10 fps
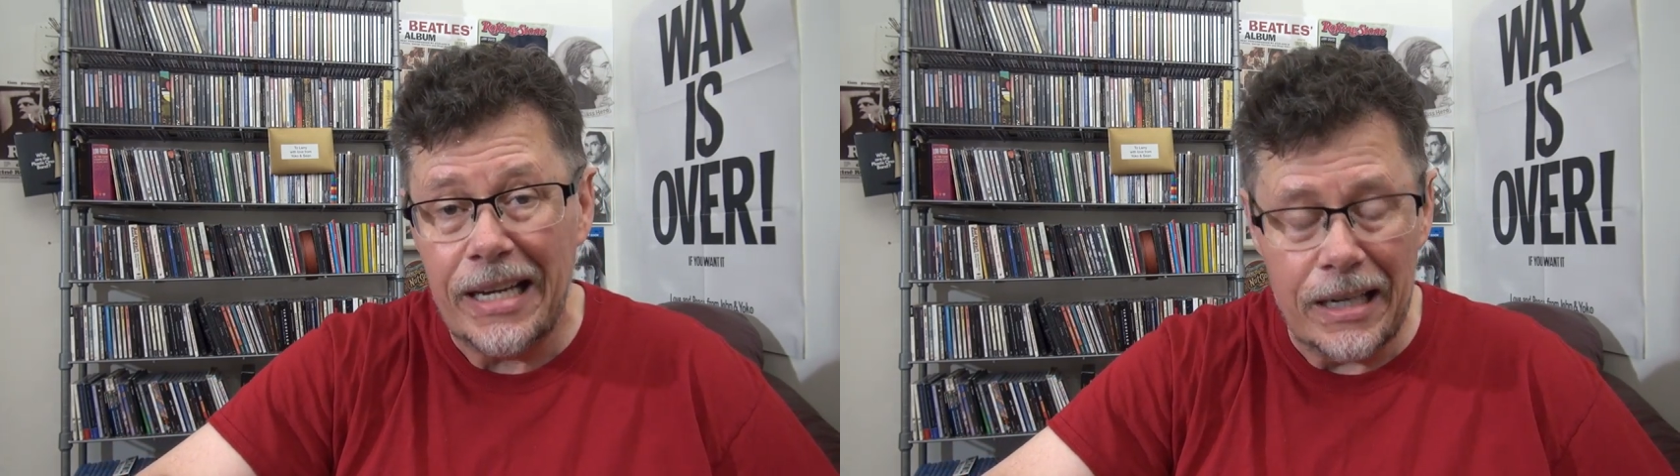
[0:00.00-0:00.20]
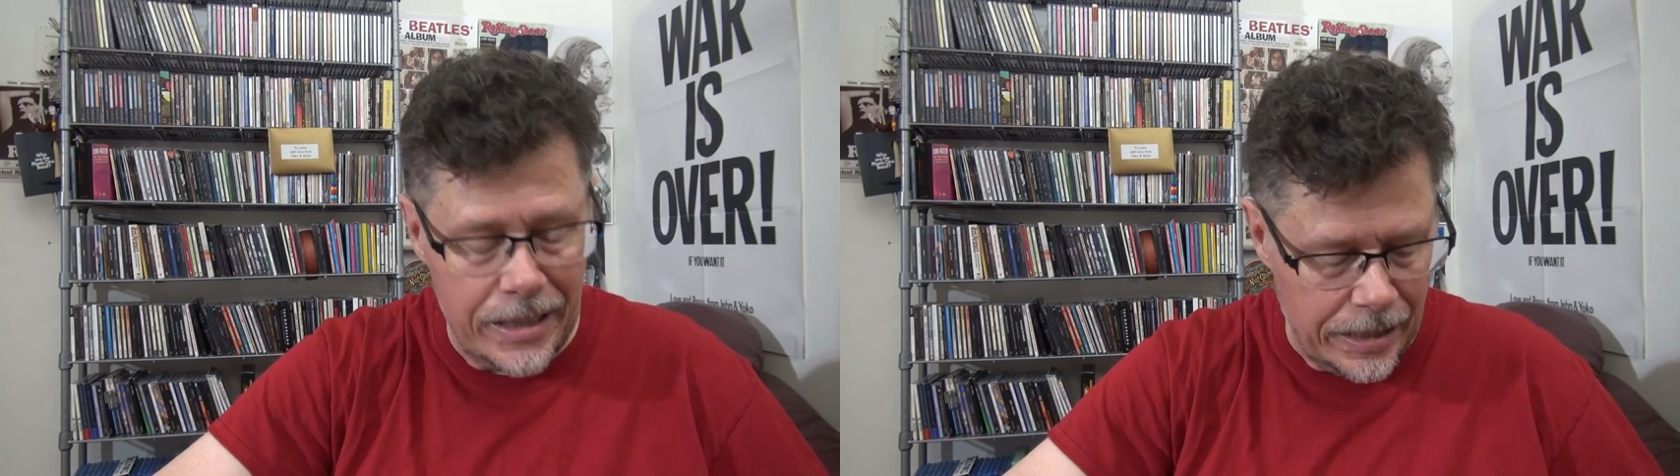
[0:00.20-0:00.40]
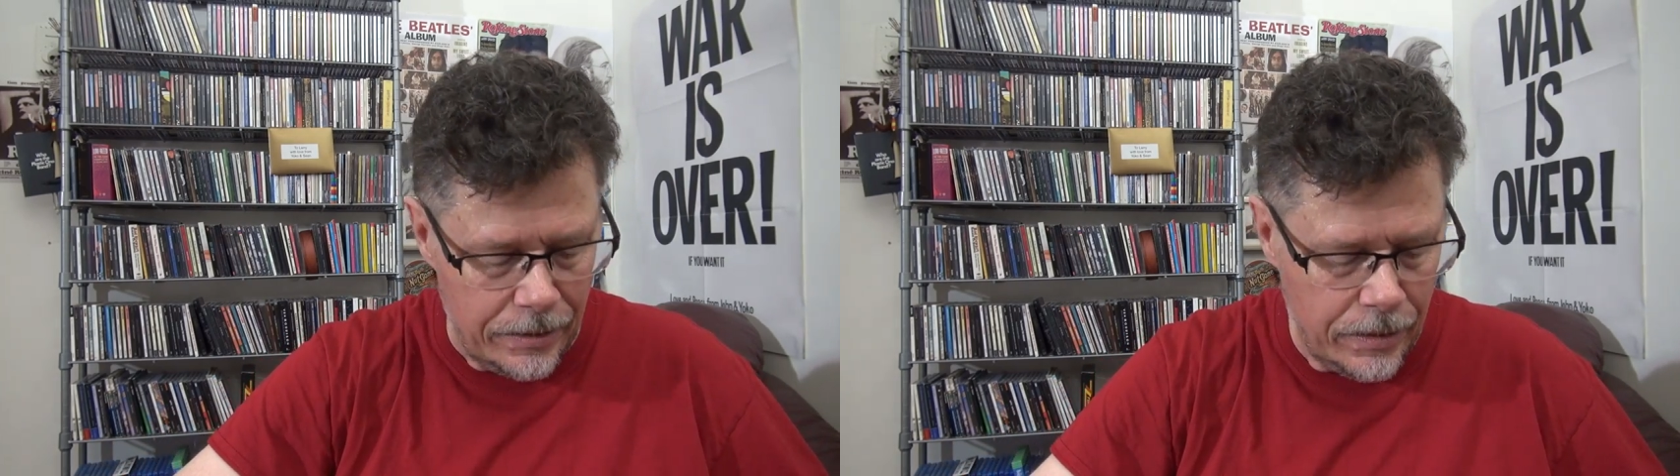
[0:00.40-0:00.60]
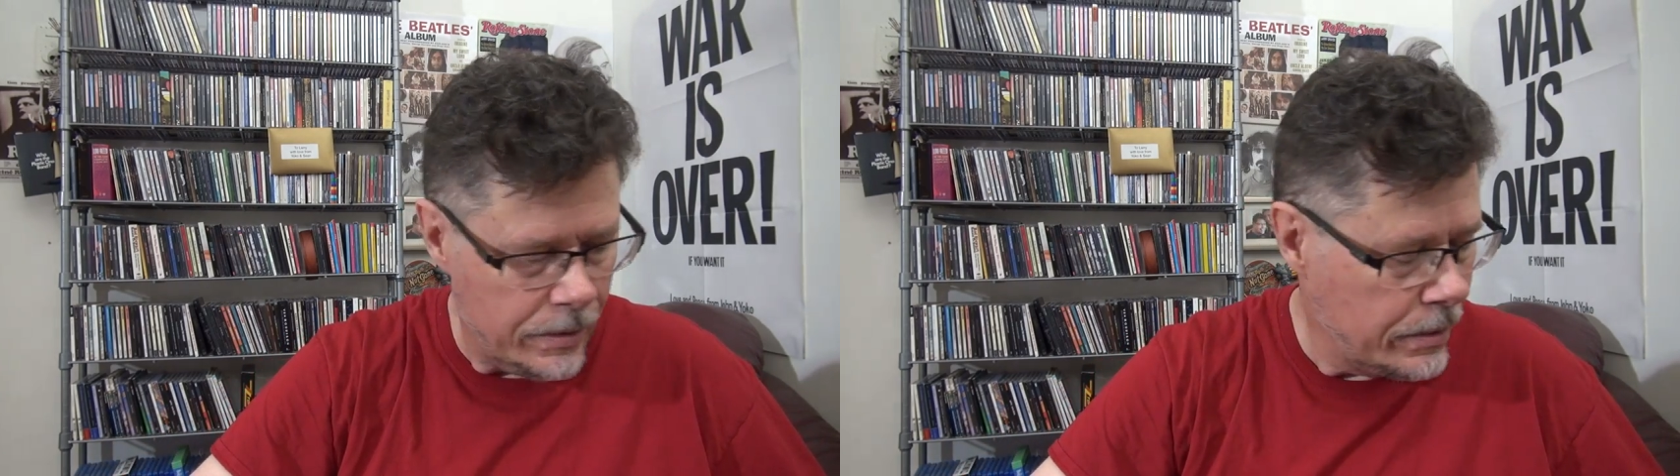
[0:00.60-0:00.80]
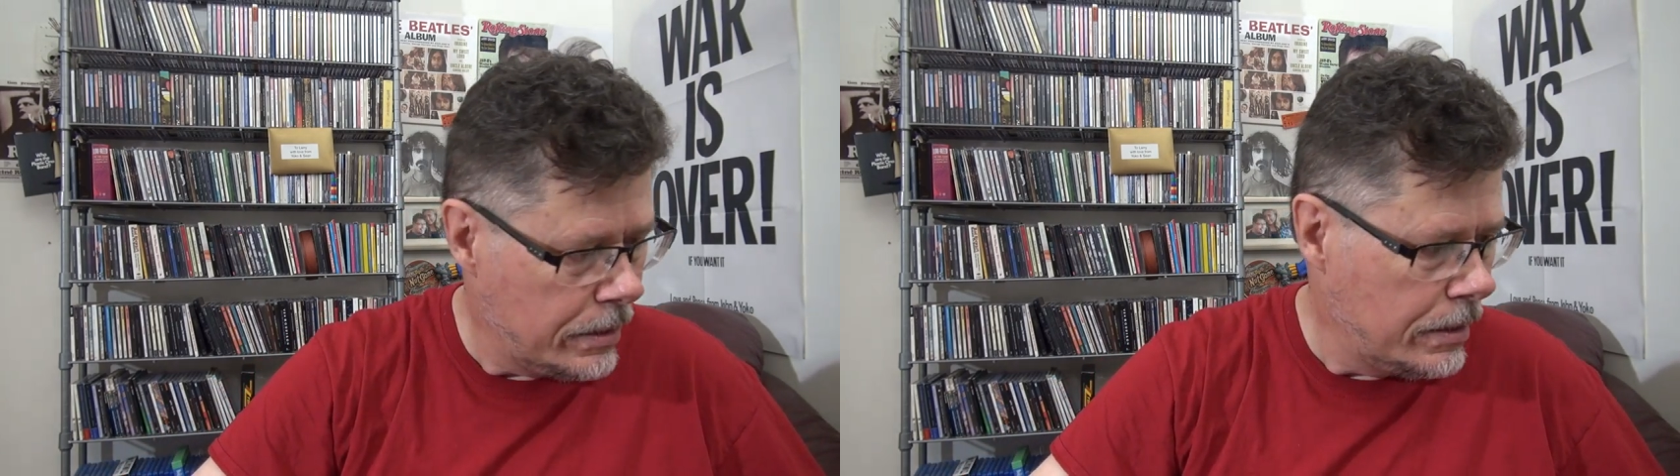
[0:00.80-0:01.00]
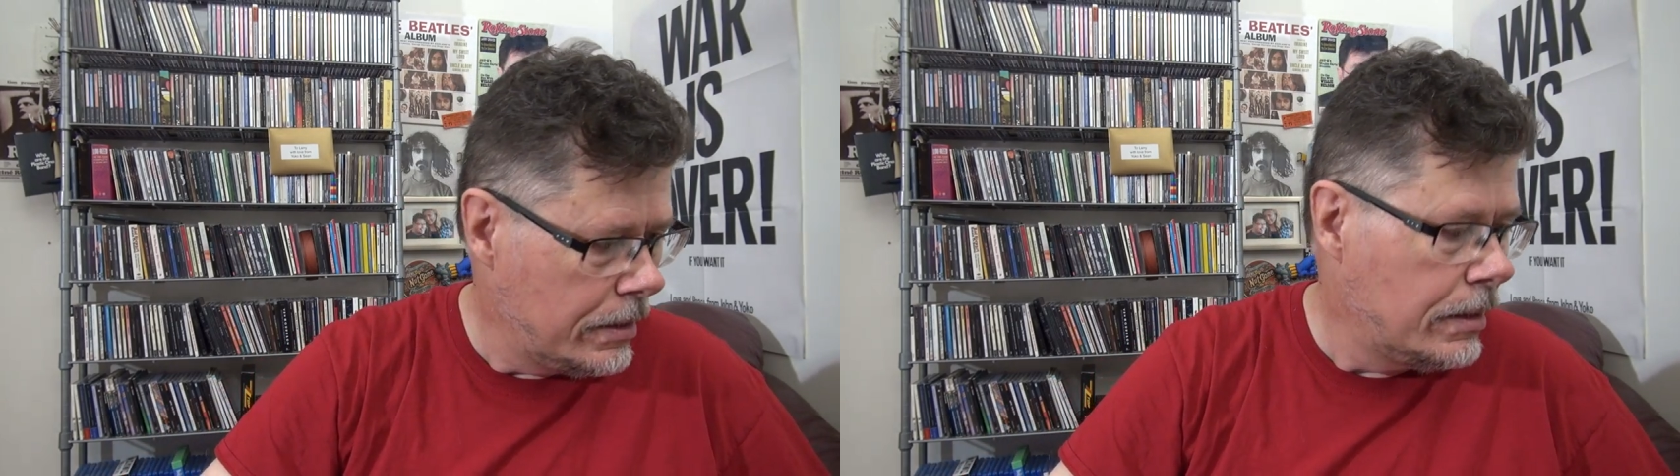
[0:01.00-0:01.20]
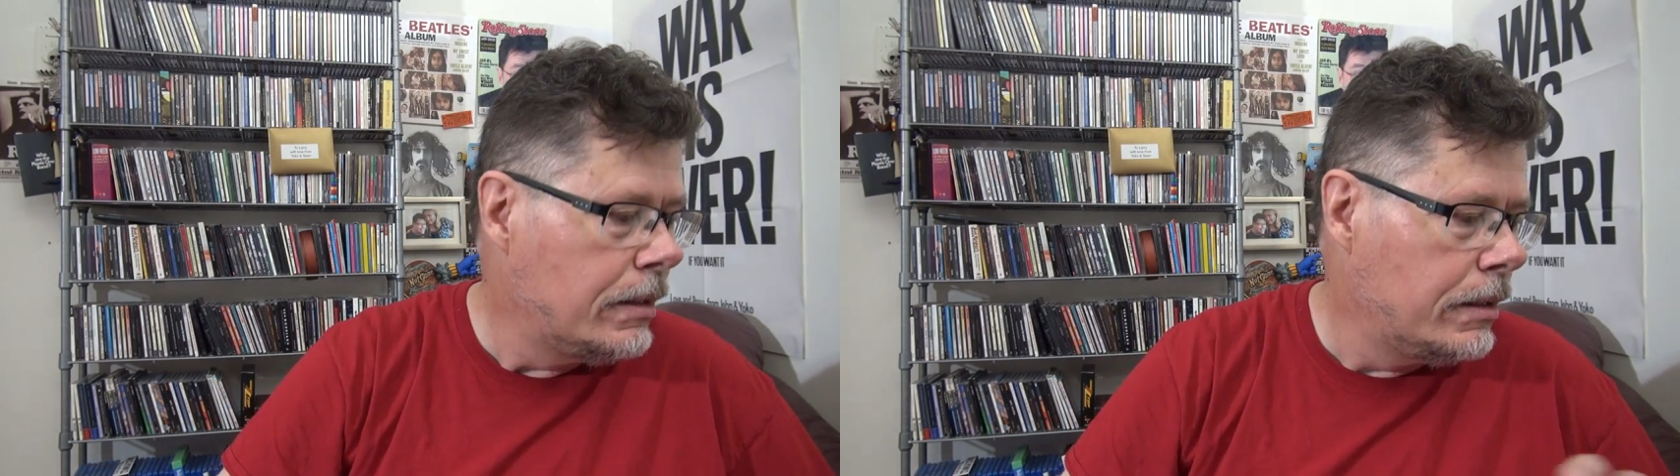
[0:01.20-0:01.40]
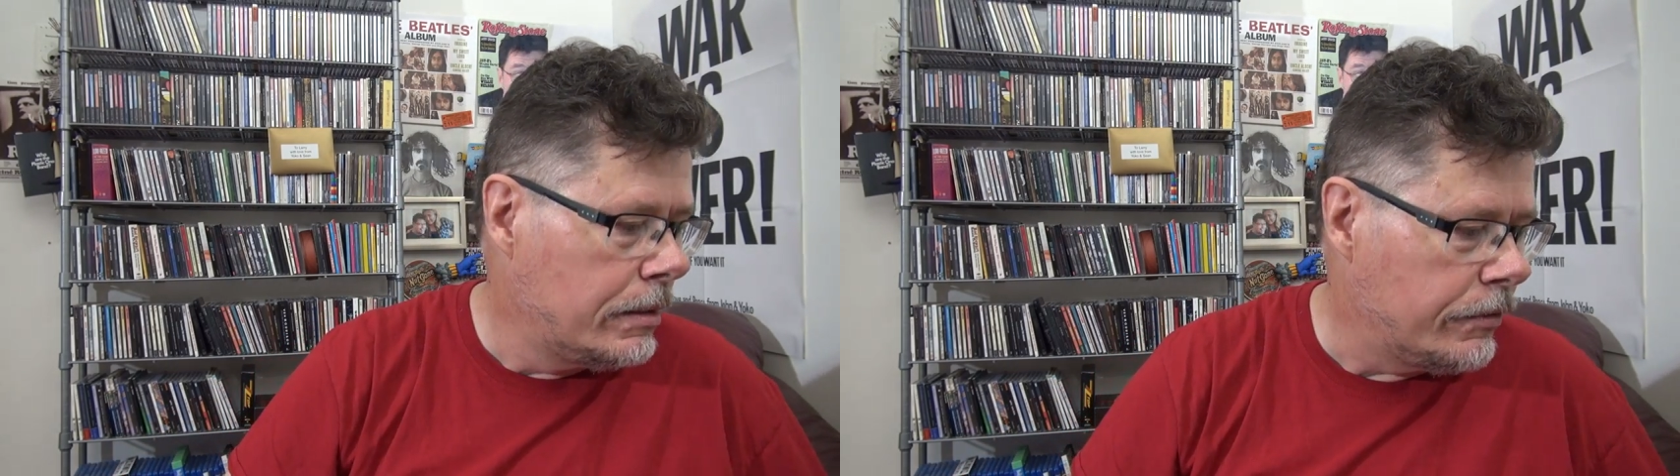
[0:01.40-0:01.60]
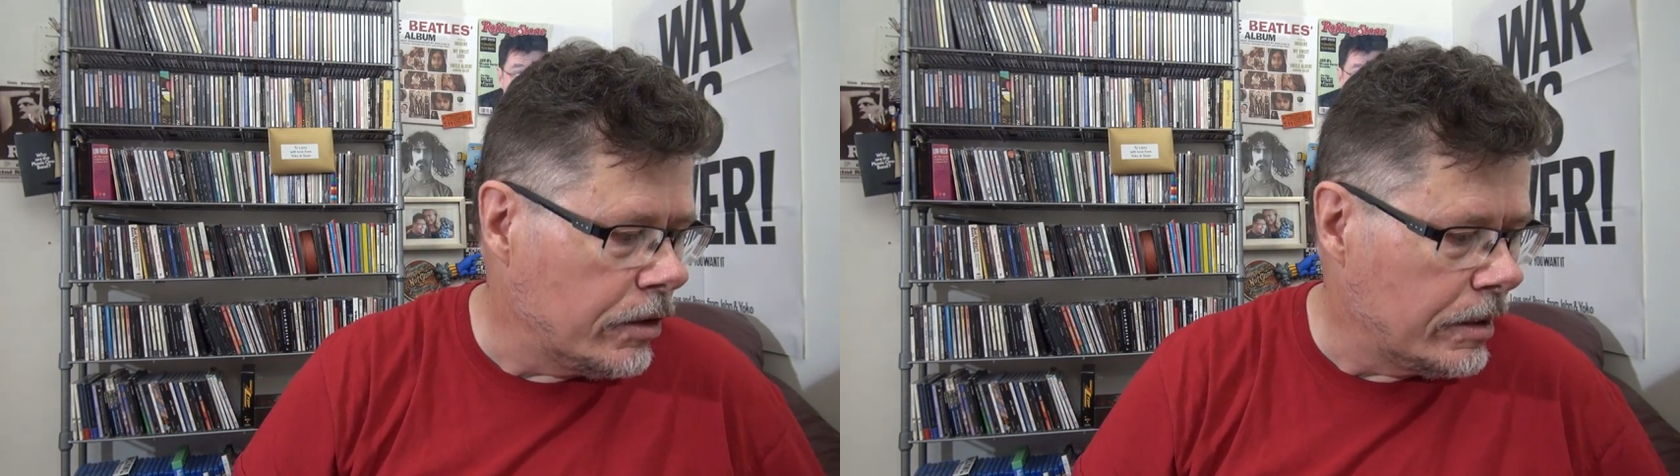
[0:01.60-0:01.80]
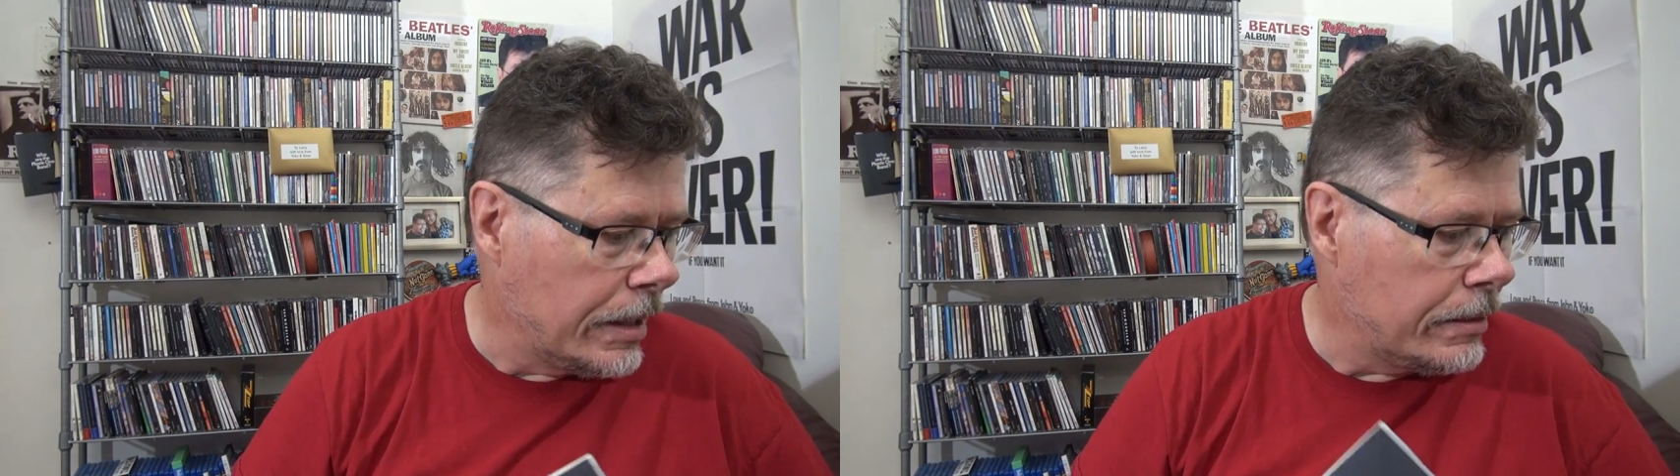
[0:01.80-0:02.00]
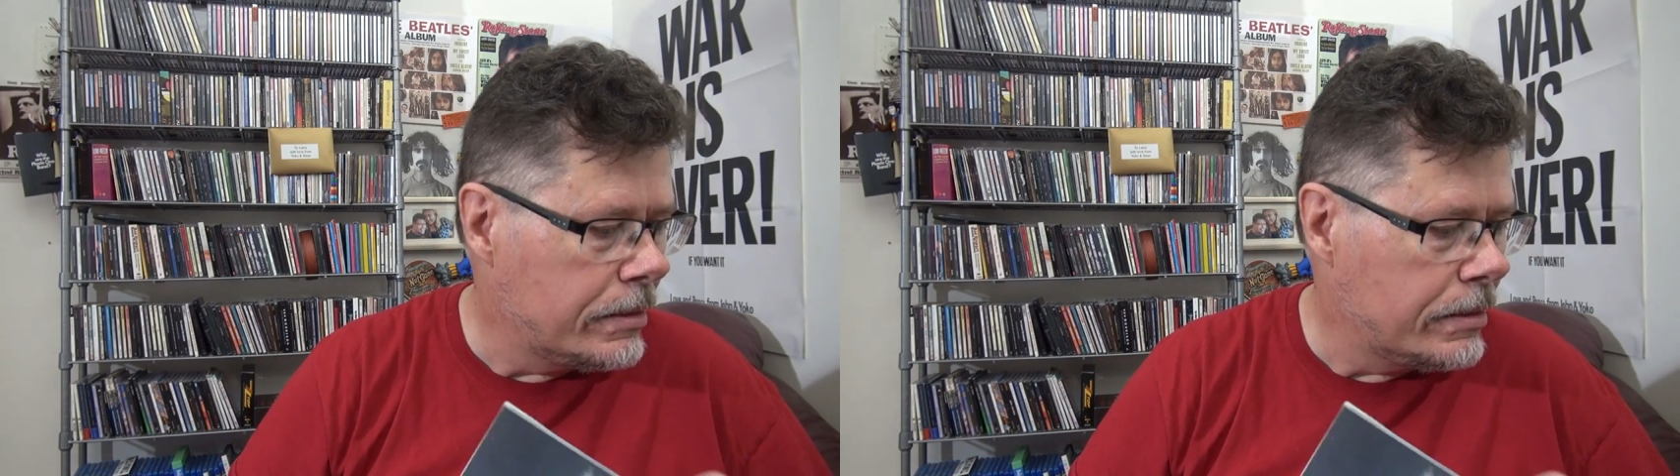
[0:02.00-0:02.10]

like I did for uh,